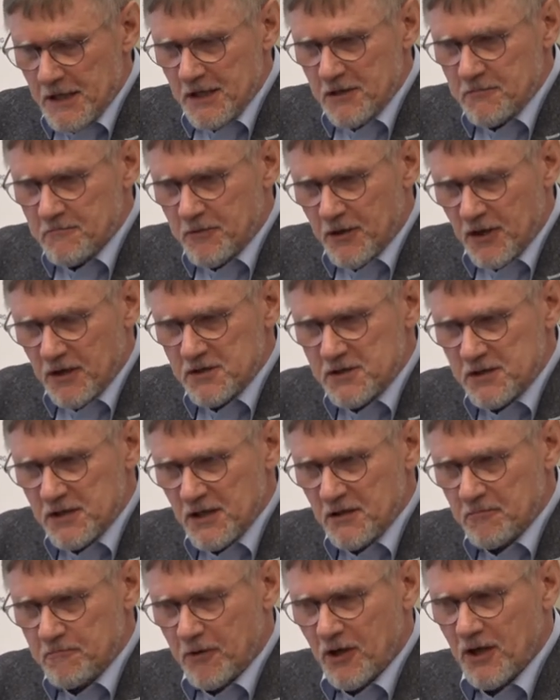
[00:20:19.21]
in
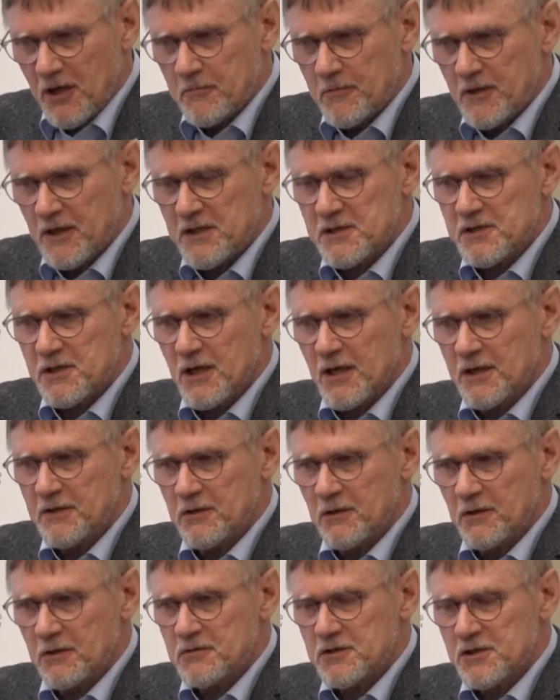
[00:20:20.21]
still primary
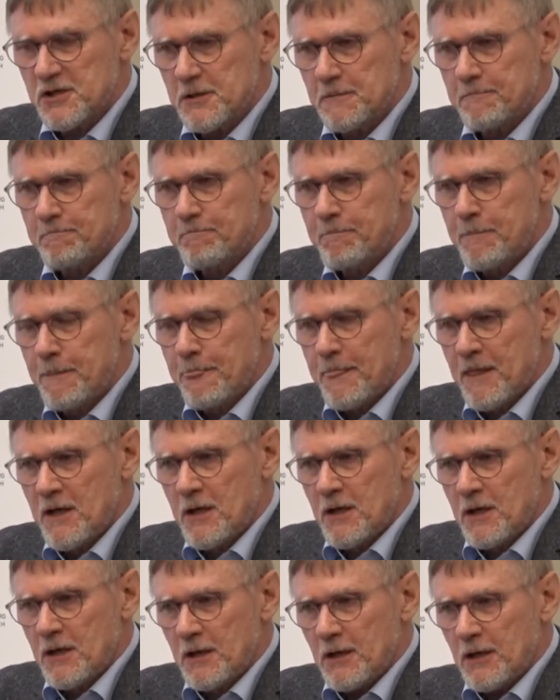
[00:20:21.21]
cytology.
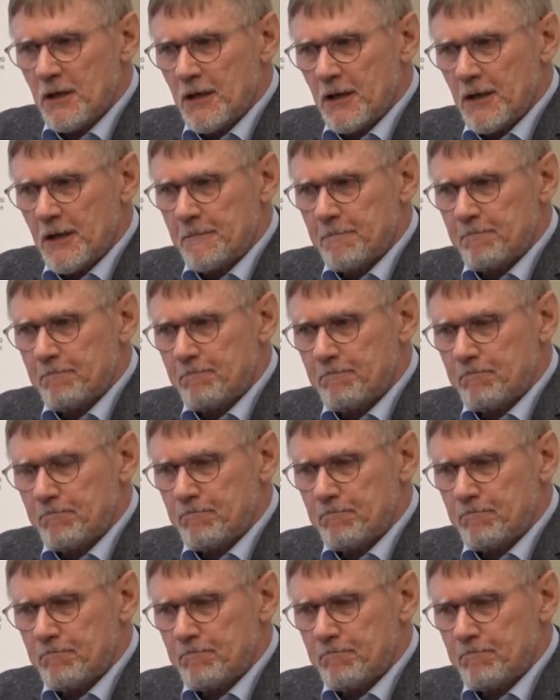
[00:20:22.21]
Um,